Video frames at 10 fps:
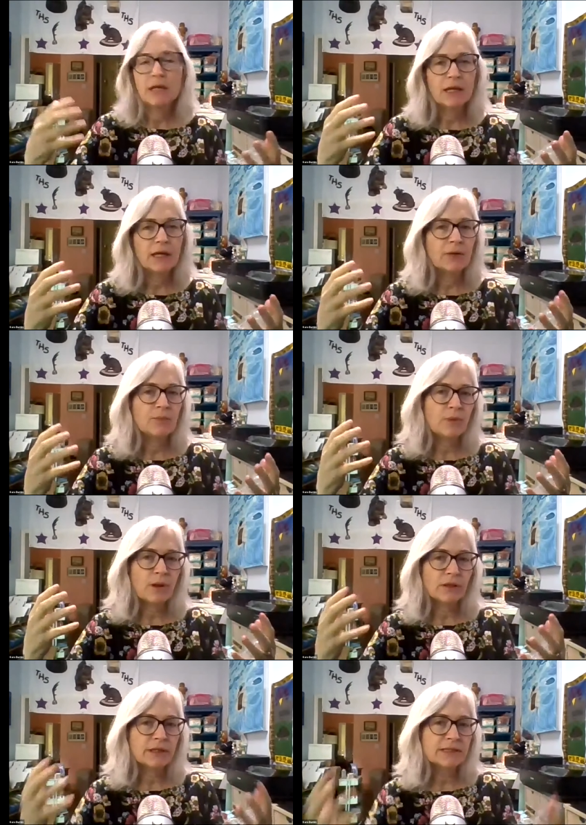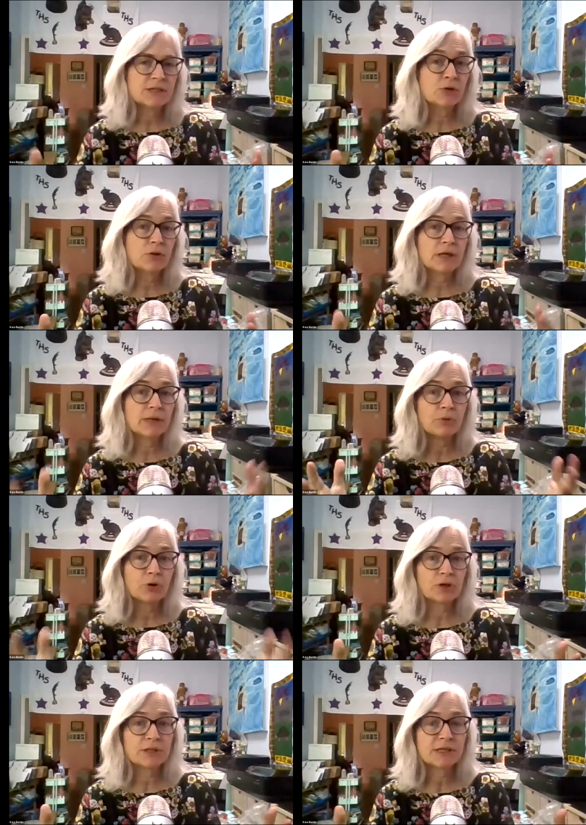and list a new thing and put
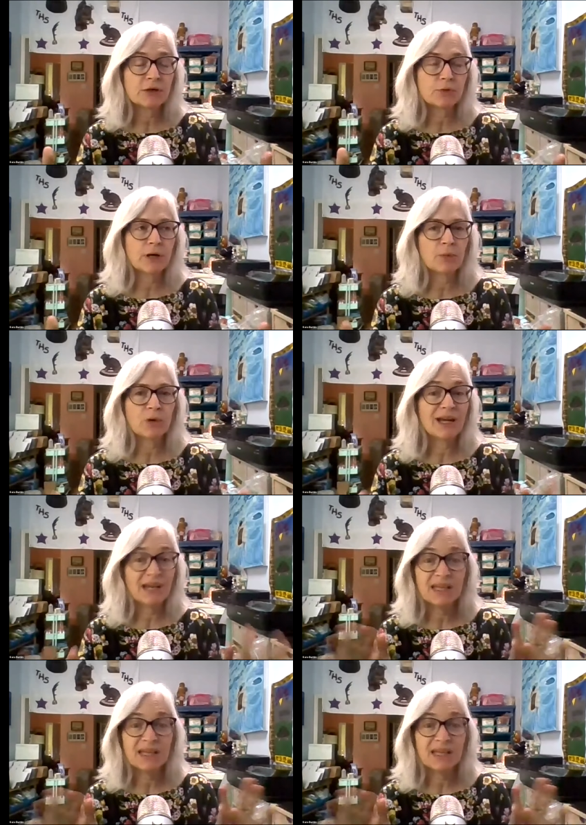it on sale right away.